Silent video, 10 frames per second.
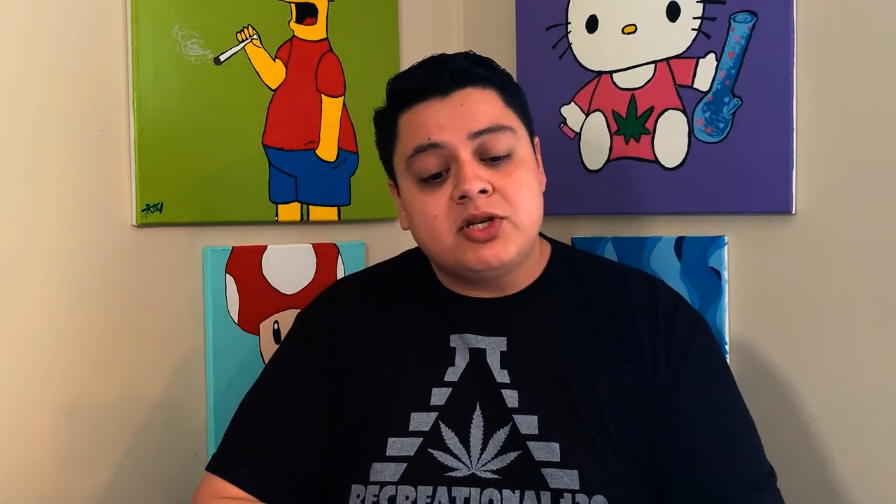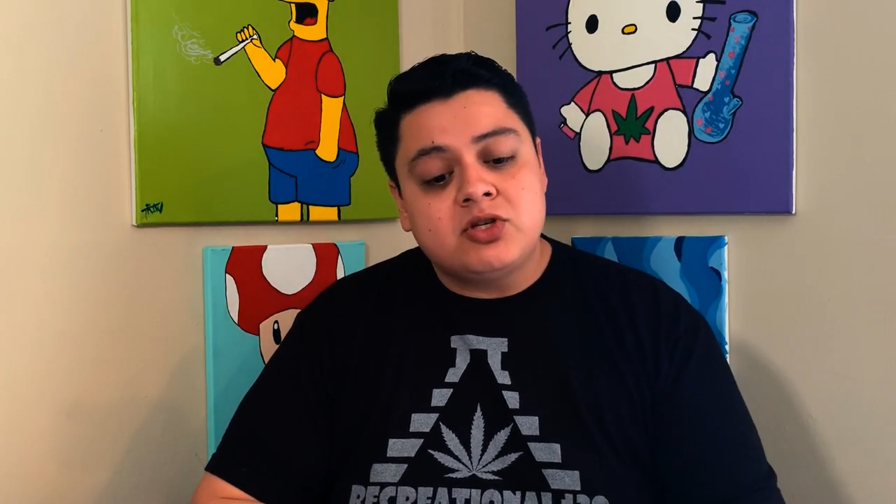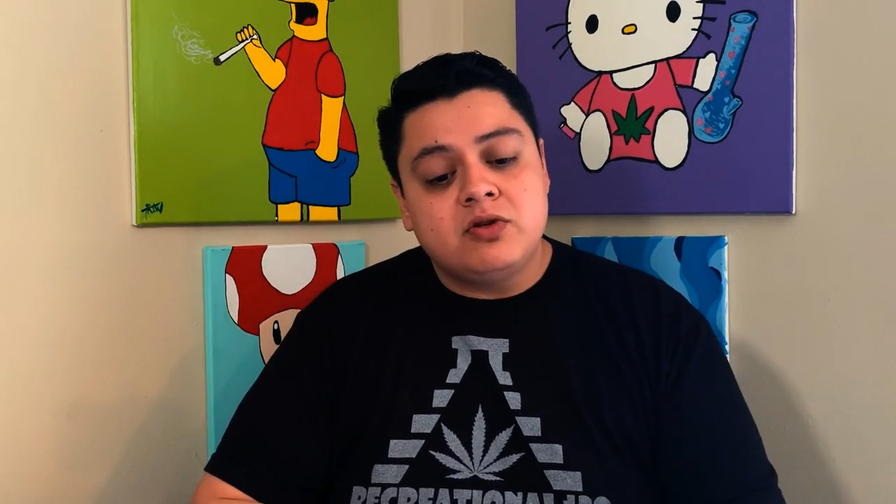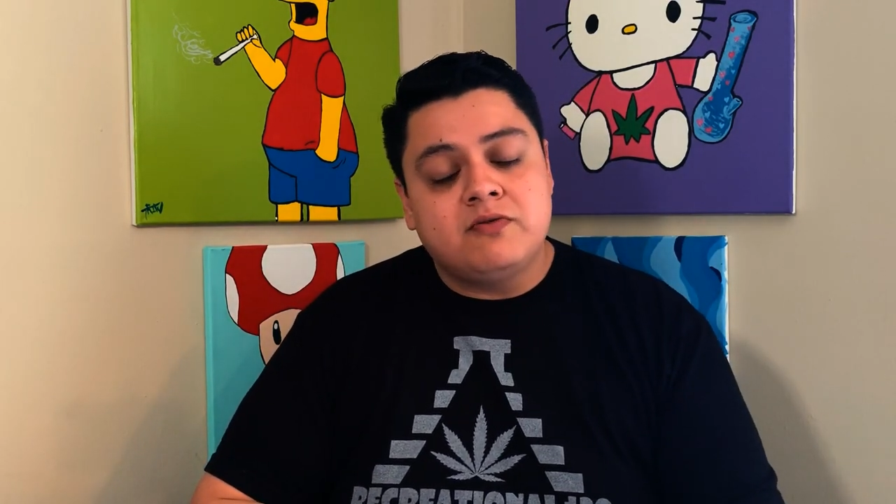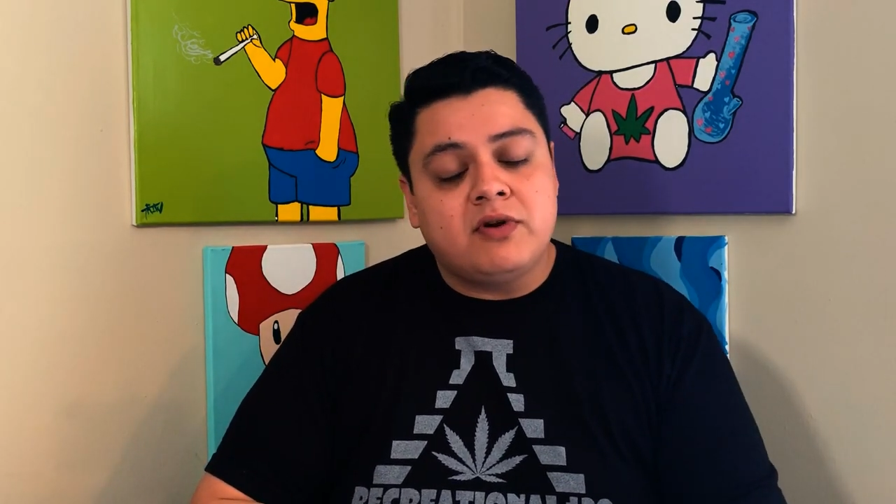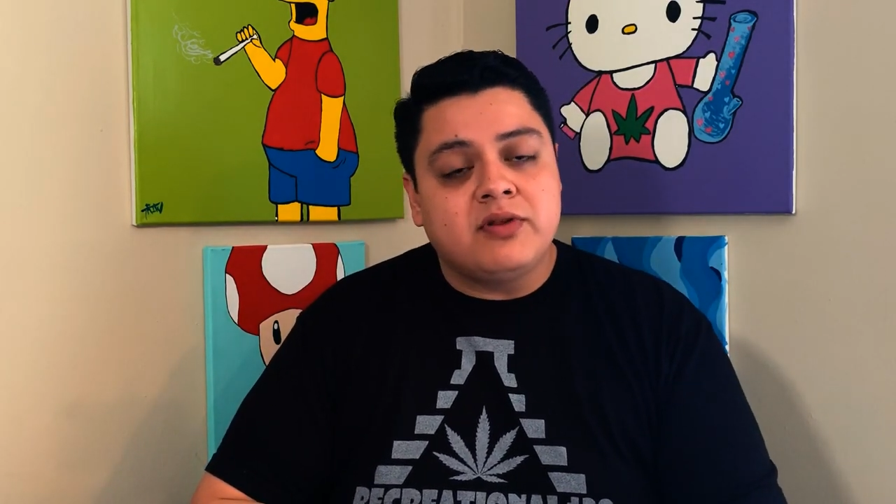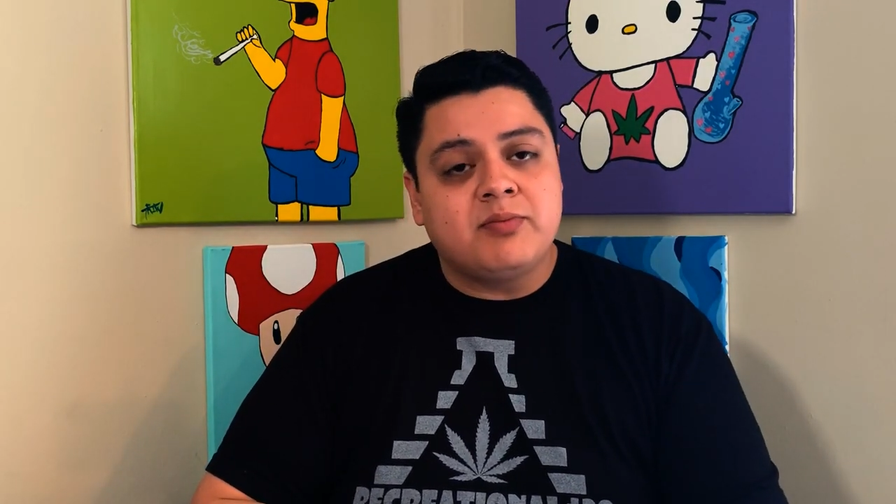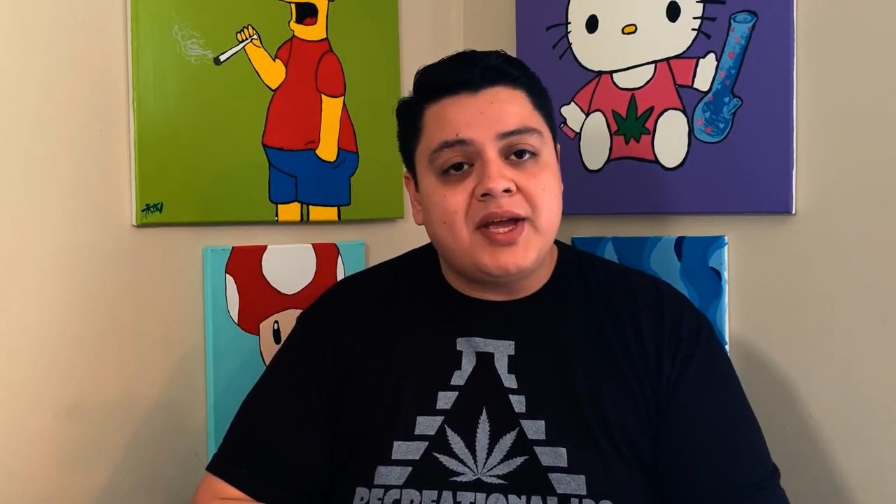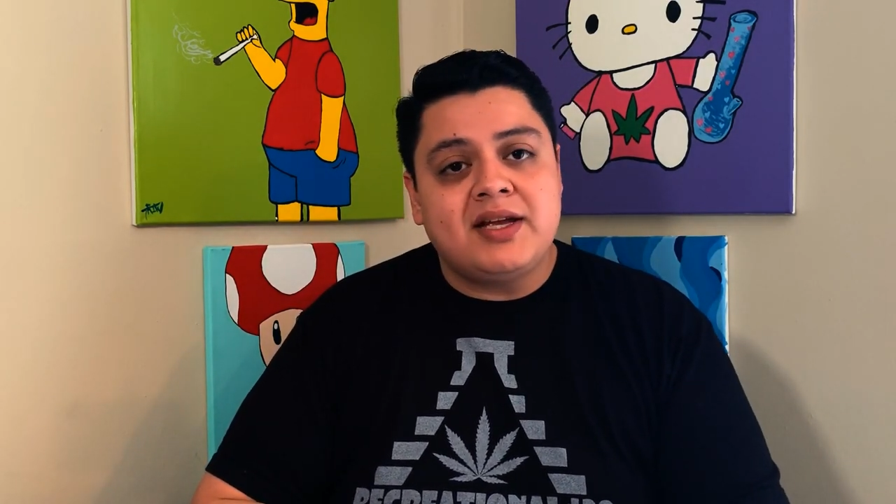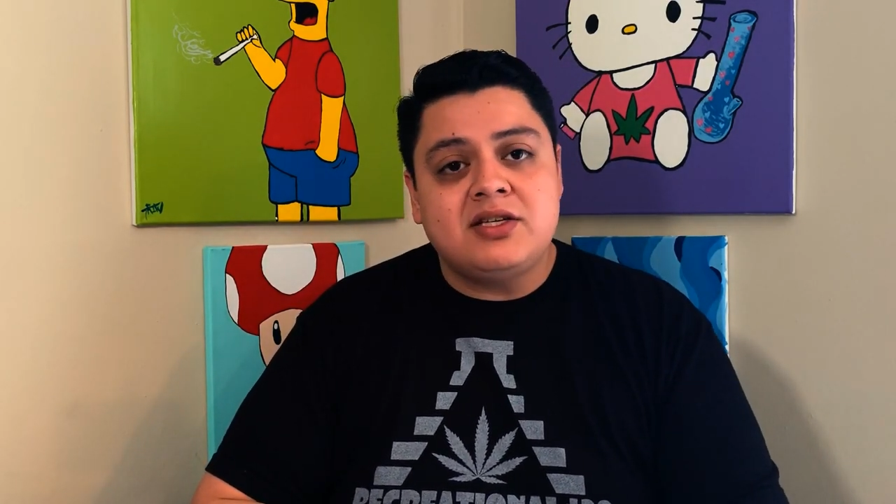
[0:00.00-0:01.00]
make sure you follow the
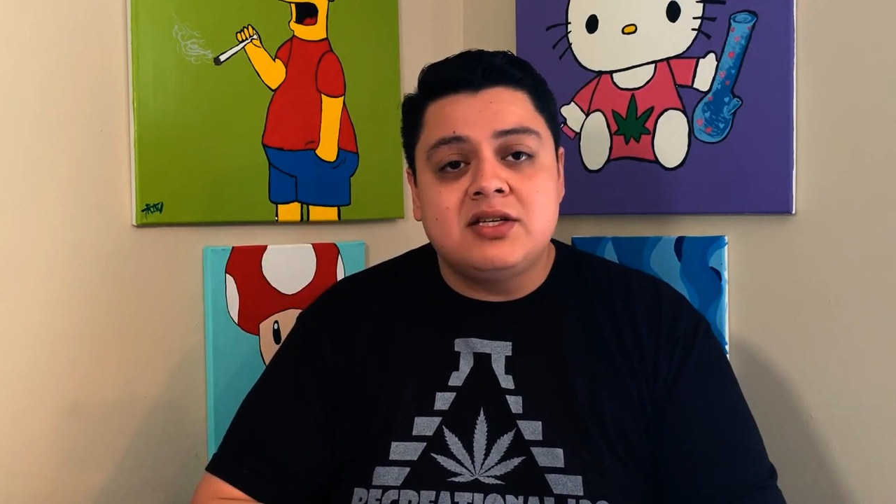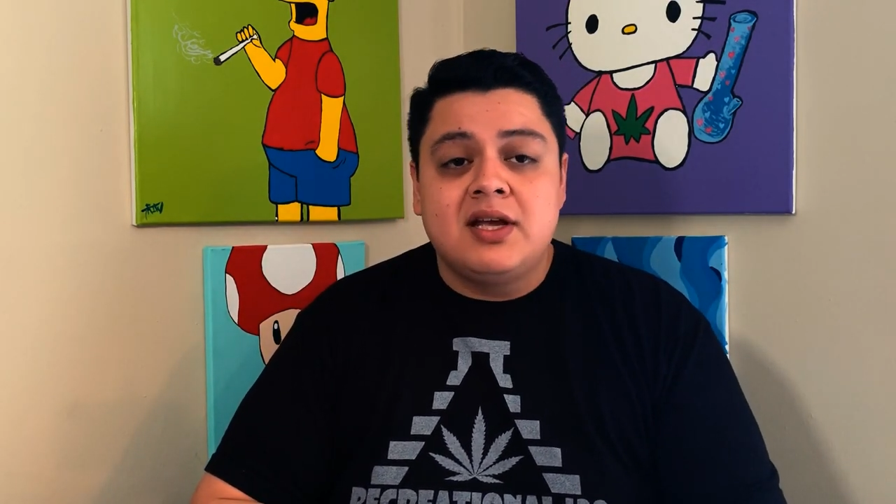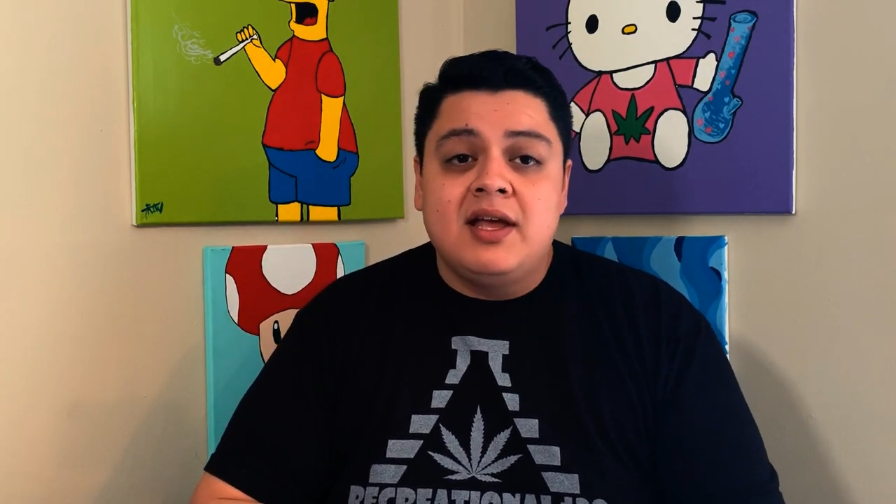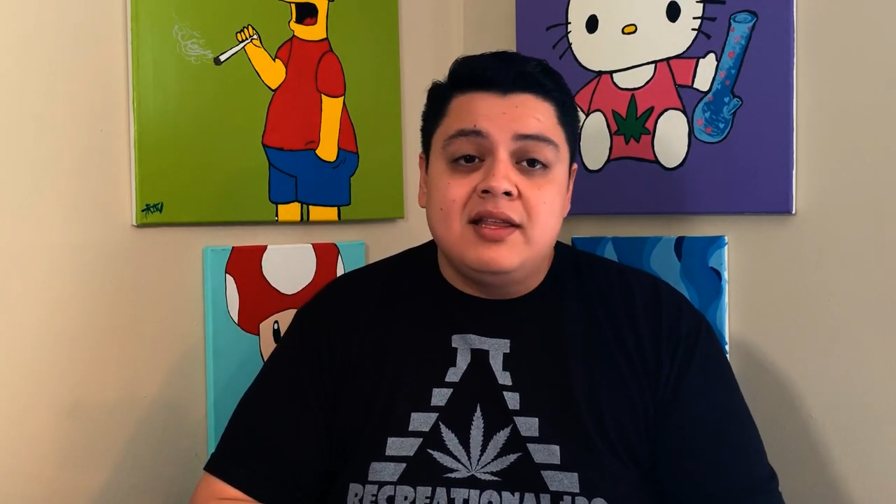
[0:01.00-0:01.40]
page.